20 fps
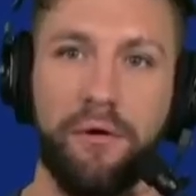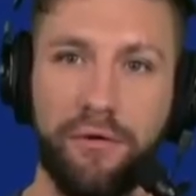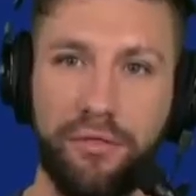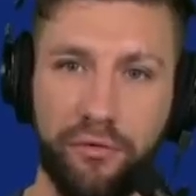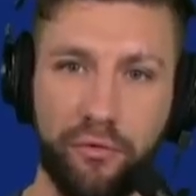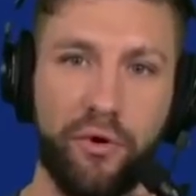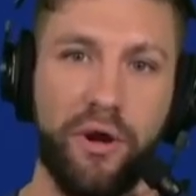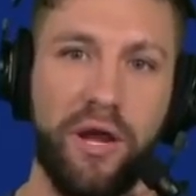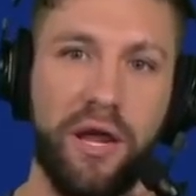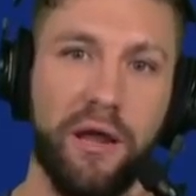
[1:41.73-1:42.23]

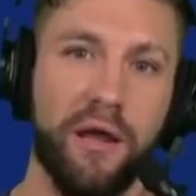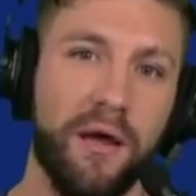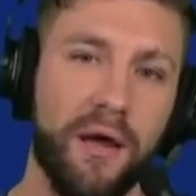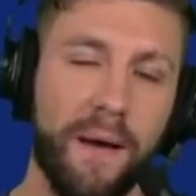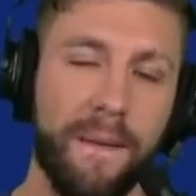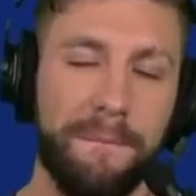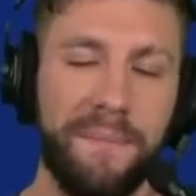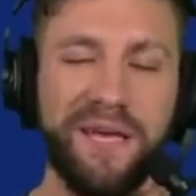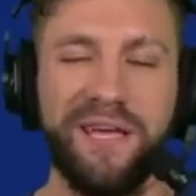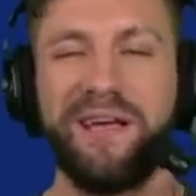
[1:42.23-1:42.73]
3,
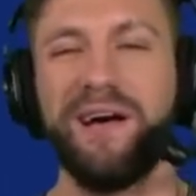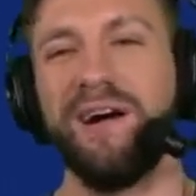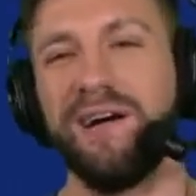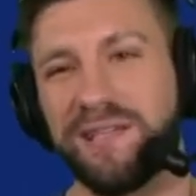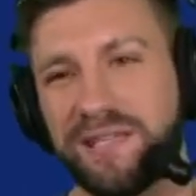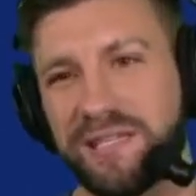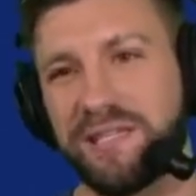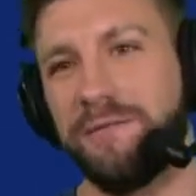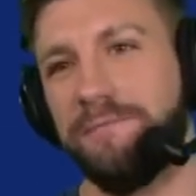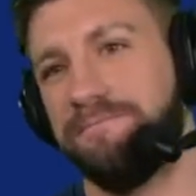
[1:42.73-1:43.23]

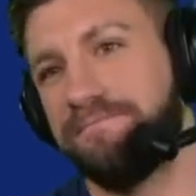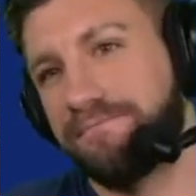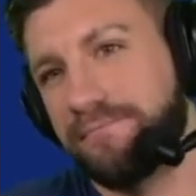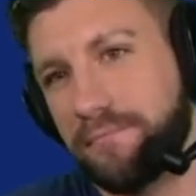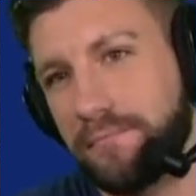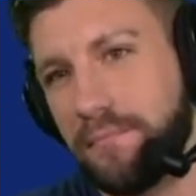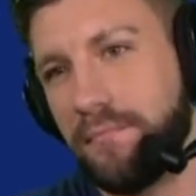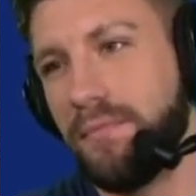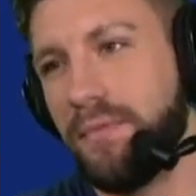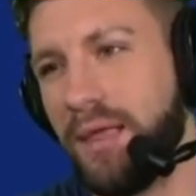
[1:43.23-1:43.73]
because
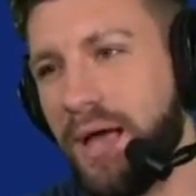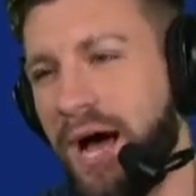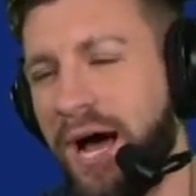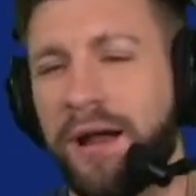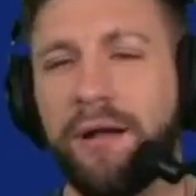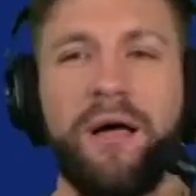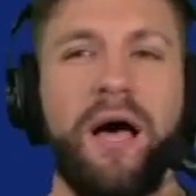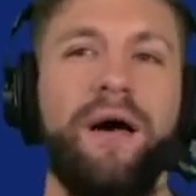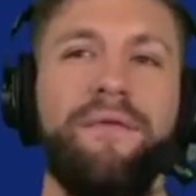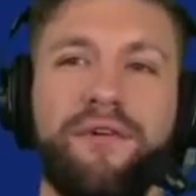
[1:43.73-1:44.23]
I
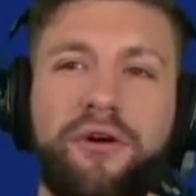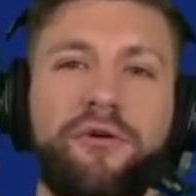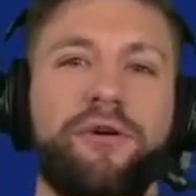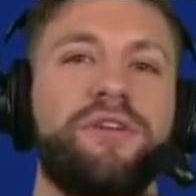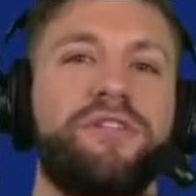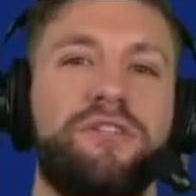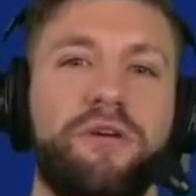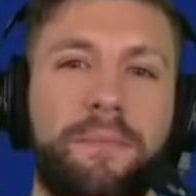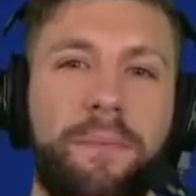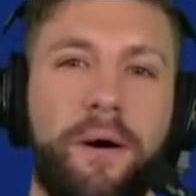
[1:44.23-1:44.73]
don't have a
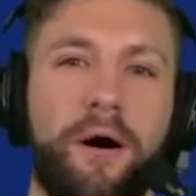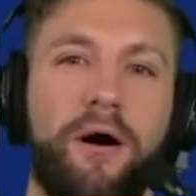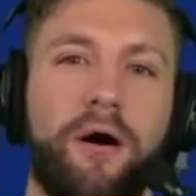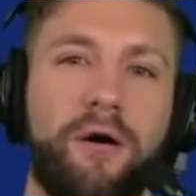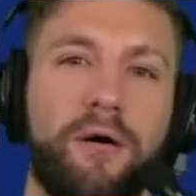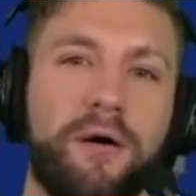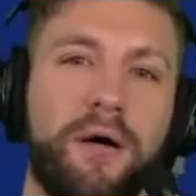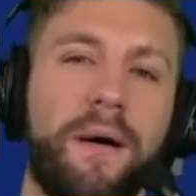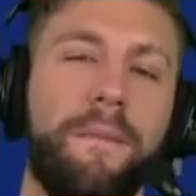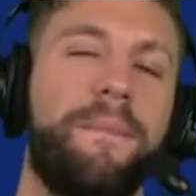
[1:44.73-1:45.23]
crystal
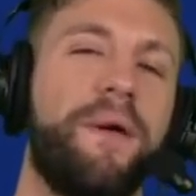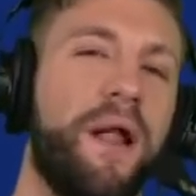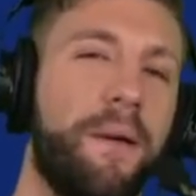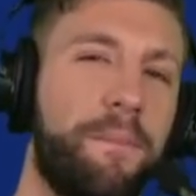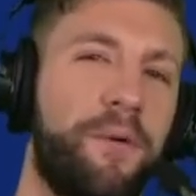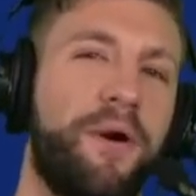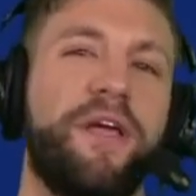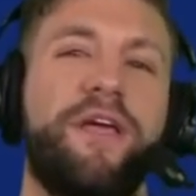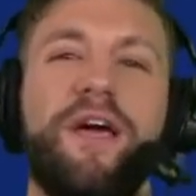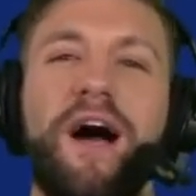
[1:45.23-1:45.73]
ball, but I'm
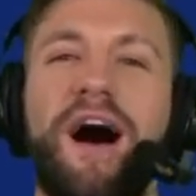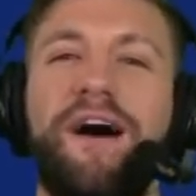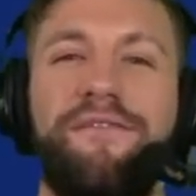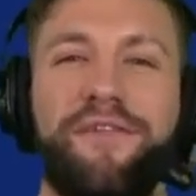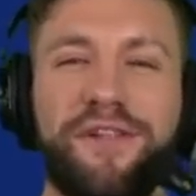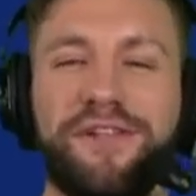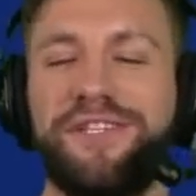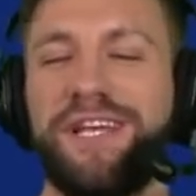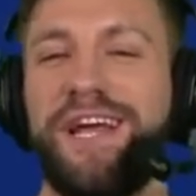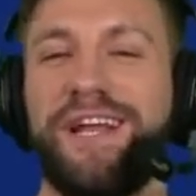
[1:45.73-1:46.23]
pretty
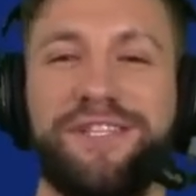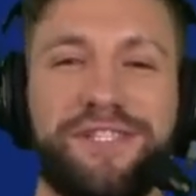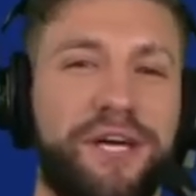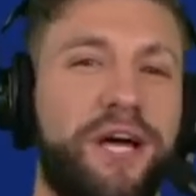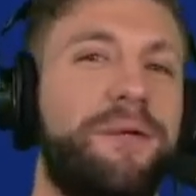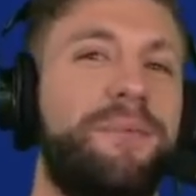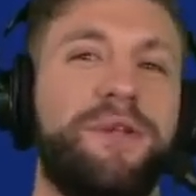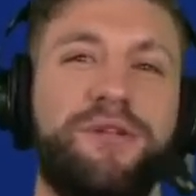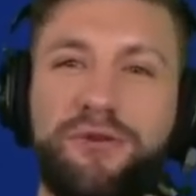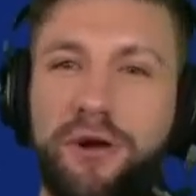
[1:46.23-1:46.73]
confident saying it's going
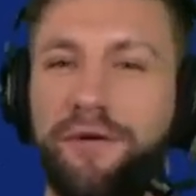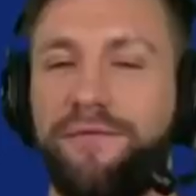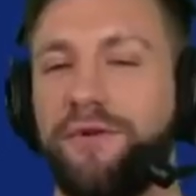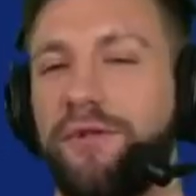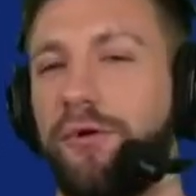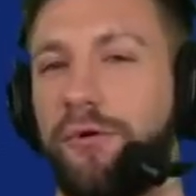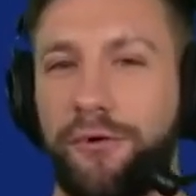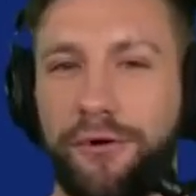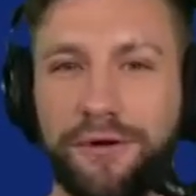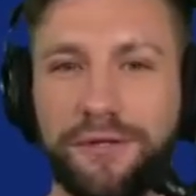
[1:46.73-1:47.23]
to be Trevor
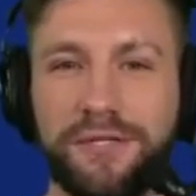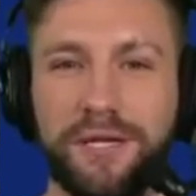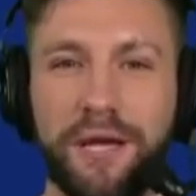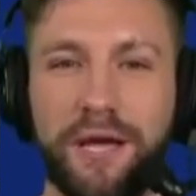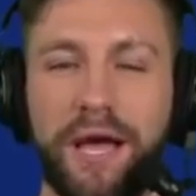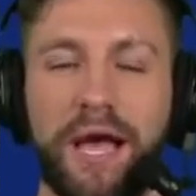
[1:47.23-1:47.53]
Lawrence,